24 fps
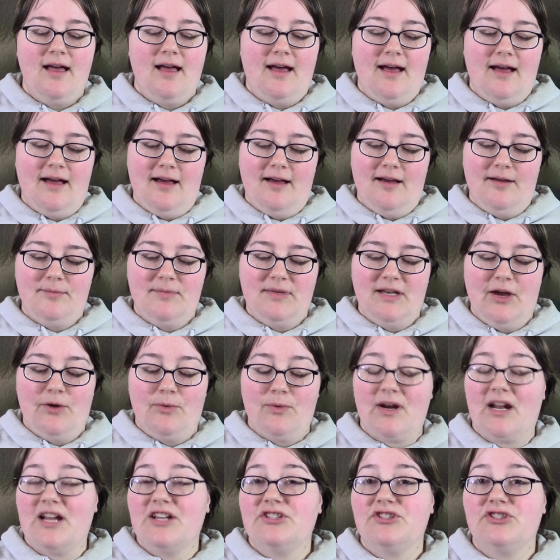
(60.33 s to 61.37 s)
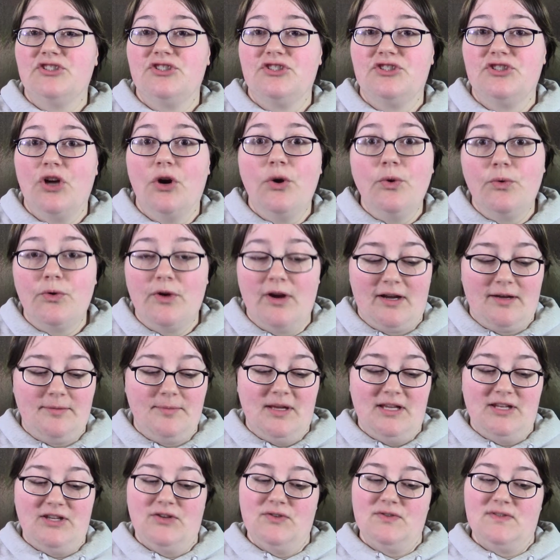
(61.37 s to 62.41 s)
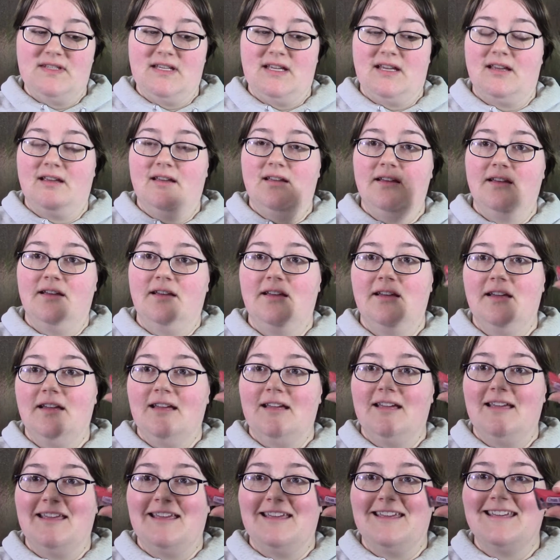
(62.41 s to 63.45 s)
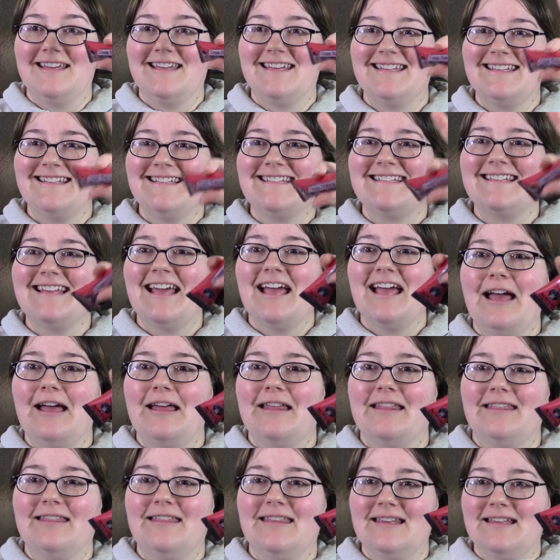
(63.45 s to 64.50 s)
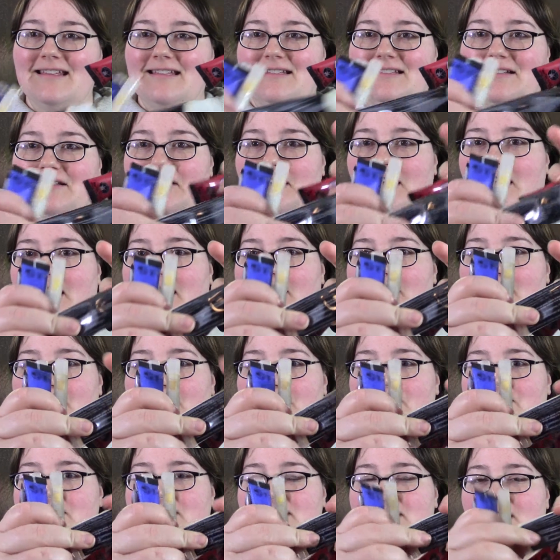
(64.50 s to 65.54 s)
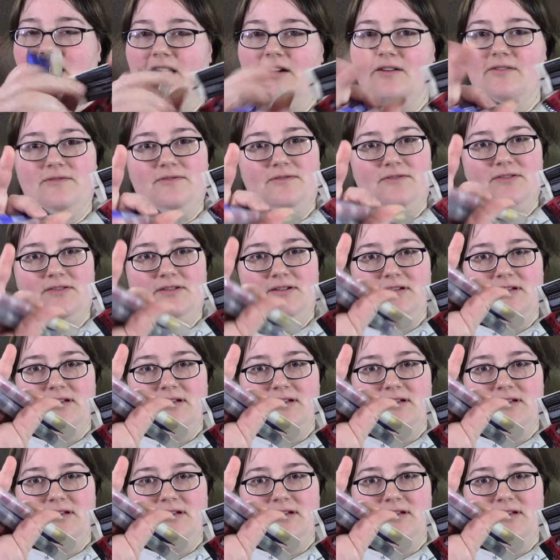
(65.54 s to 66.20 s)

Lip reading: Now, what I don't recommend using is this kind of stuff.